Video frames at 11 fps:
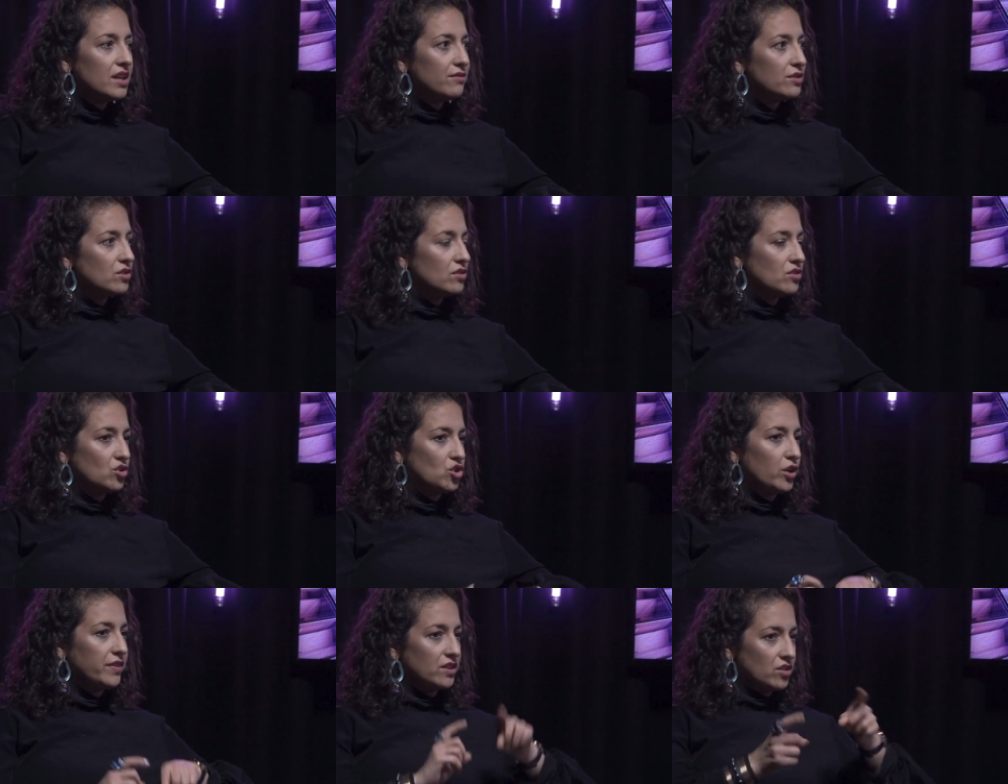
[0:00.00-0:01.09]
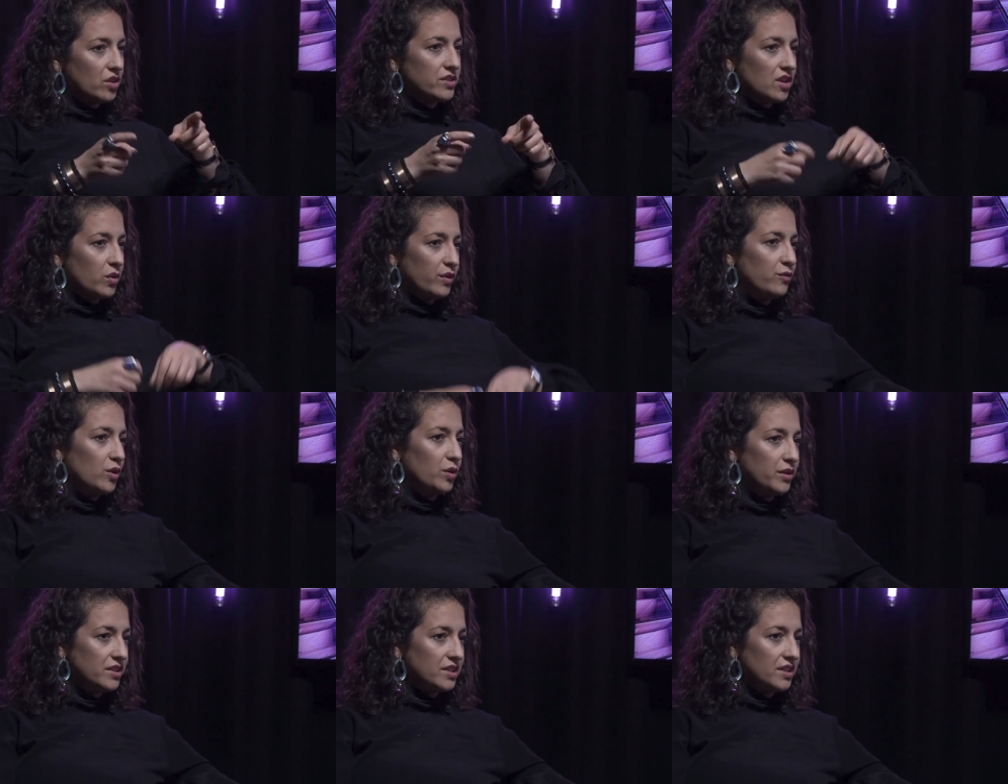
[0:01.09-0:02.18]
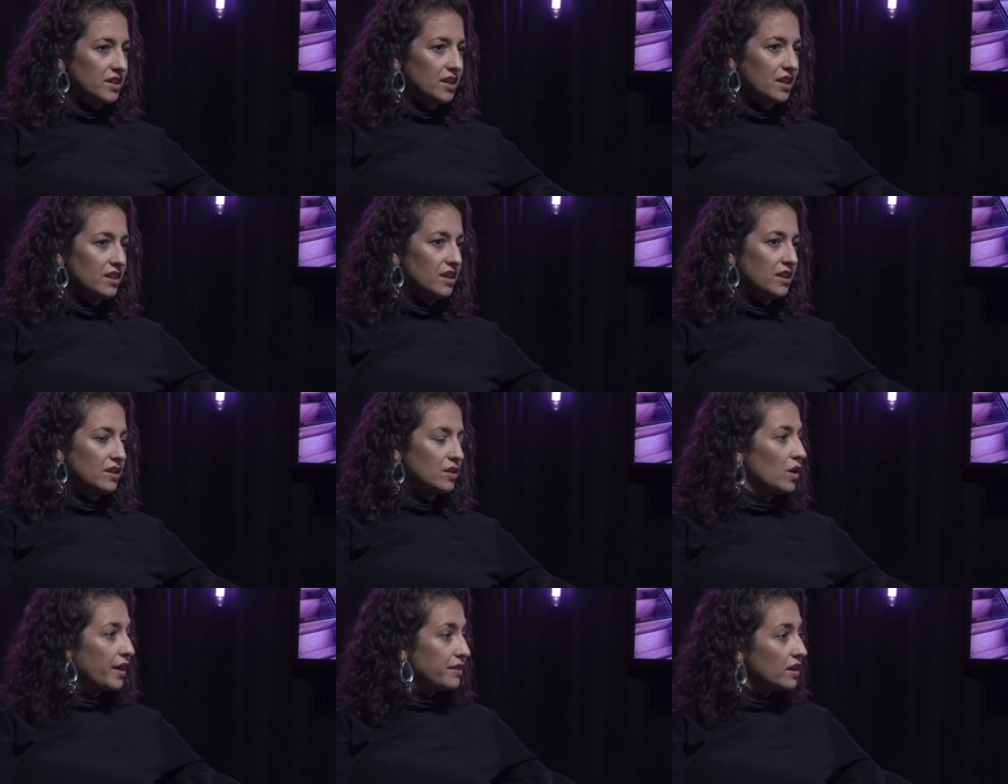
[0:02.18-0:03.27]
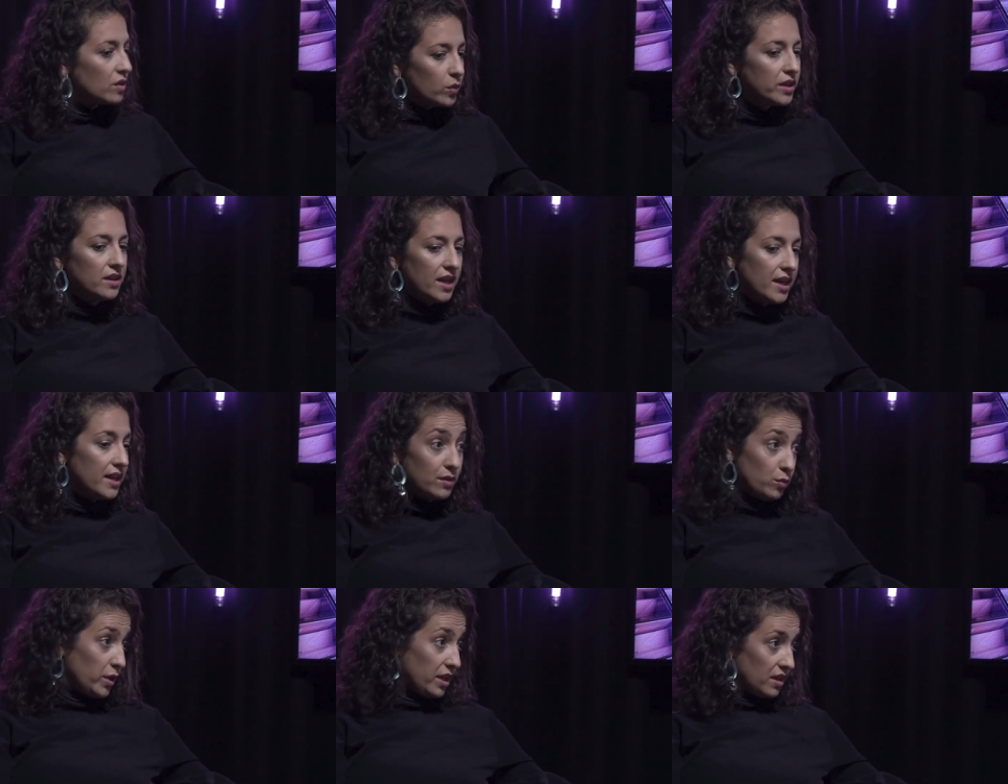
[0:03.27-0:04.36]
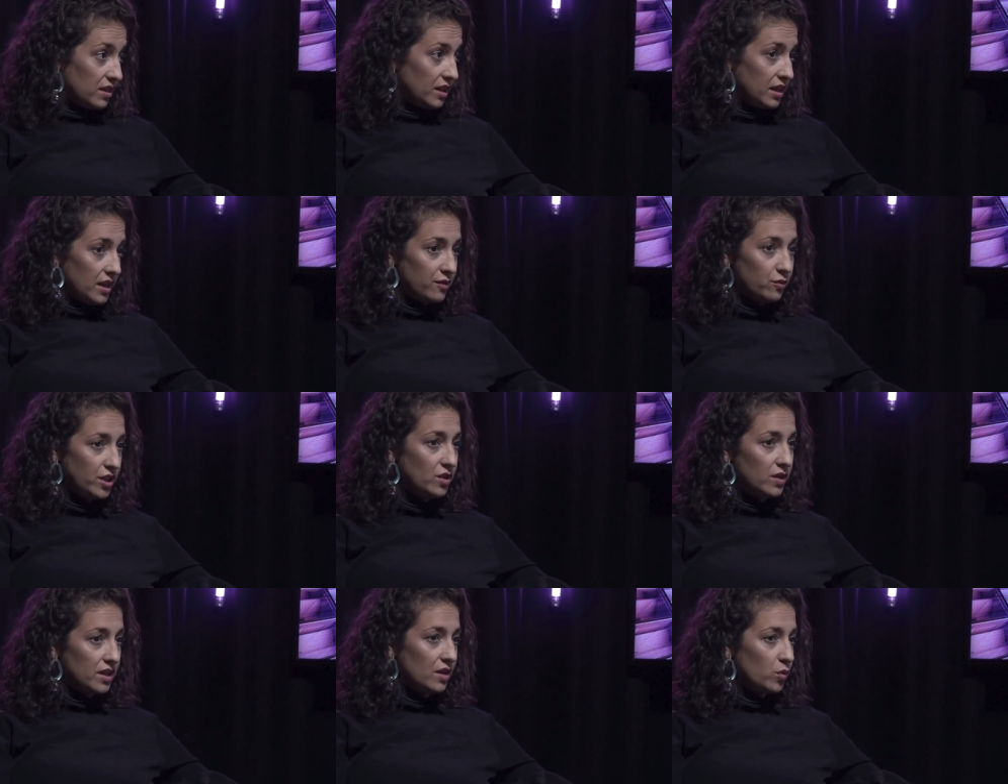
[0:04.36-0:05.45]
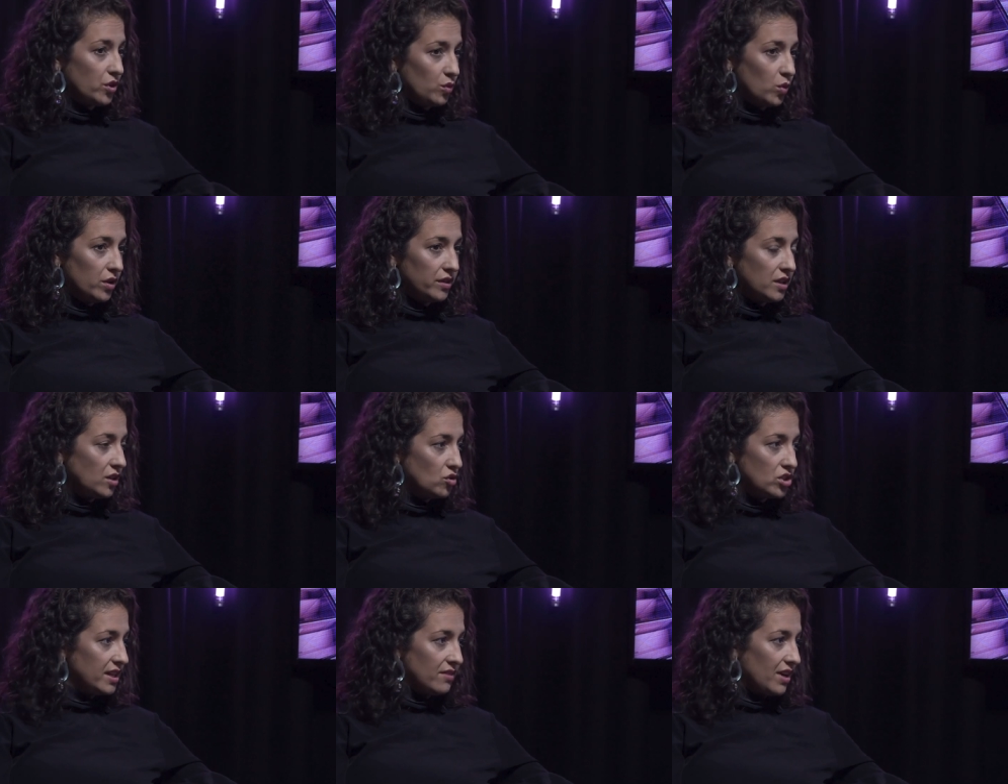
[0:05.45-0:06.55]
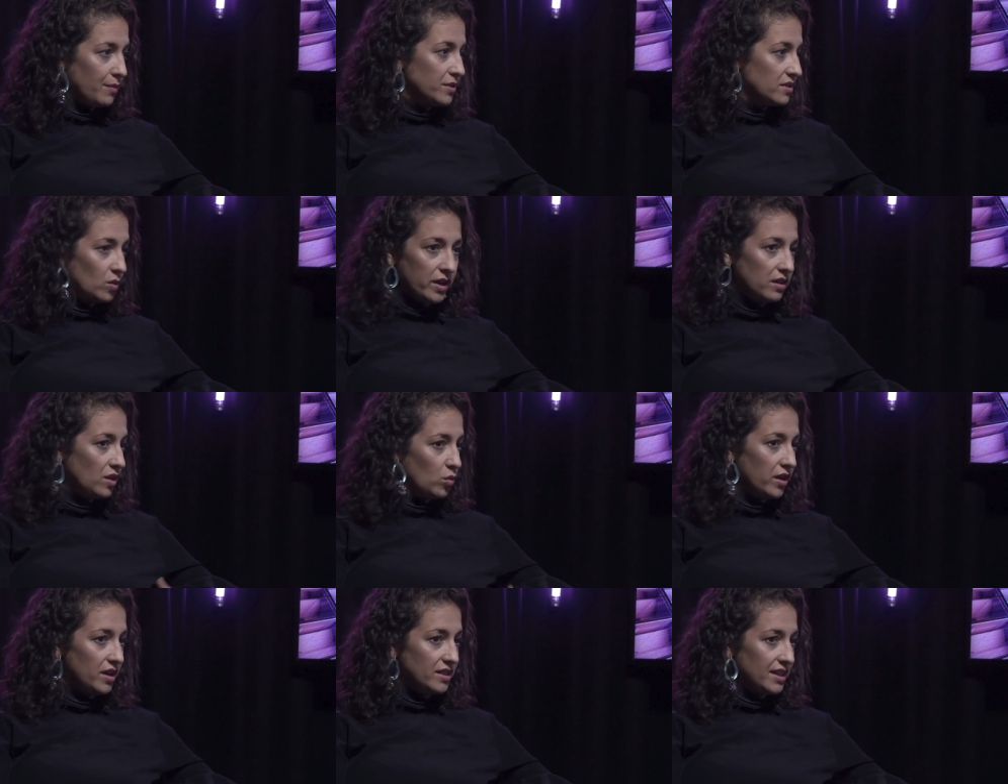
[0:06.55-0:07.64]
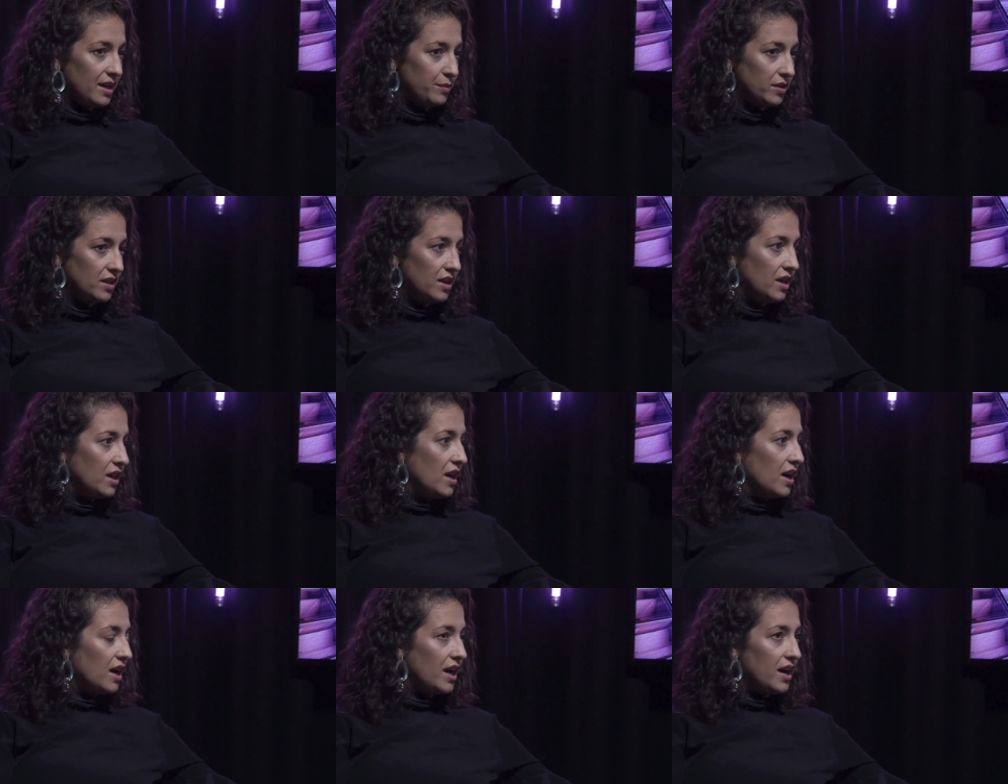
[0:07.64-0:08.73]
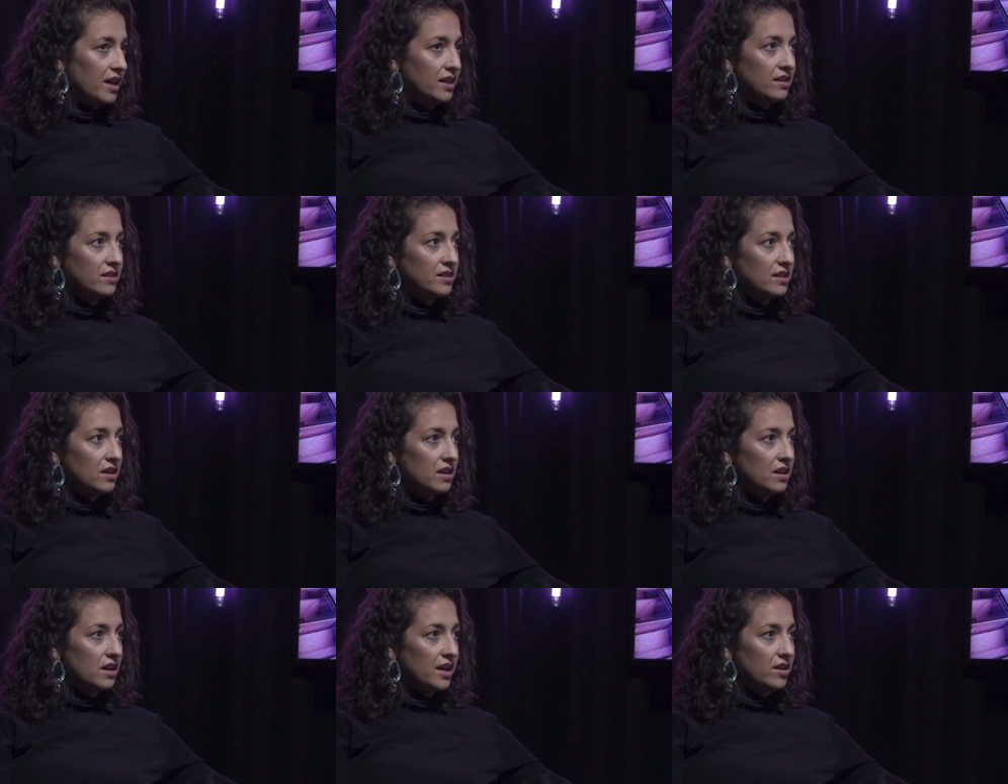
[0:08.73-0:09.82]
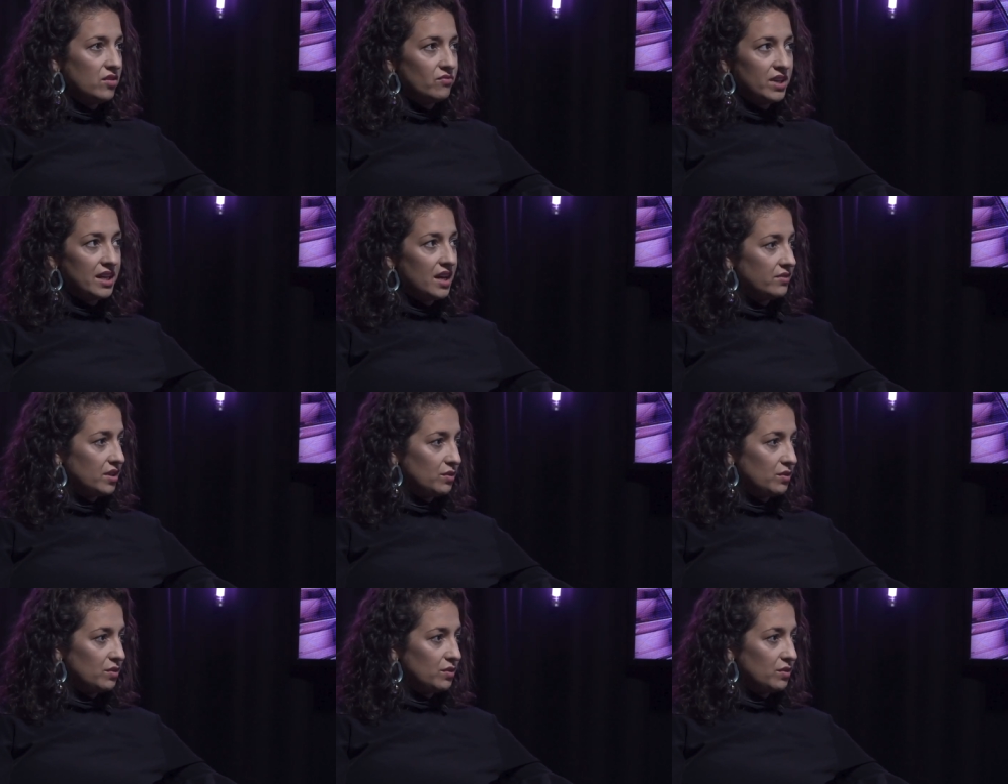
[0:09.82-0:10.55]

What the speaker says: never join the dots going forward. And I think that with anything in life, when you get what you want, it usually never happens the way that you wanted it to happen. And I don't really have any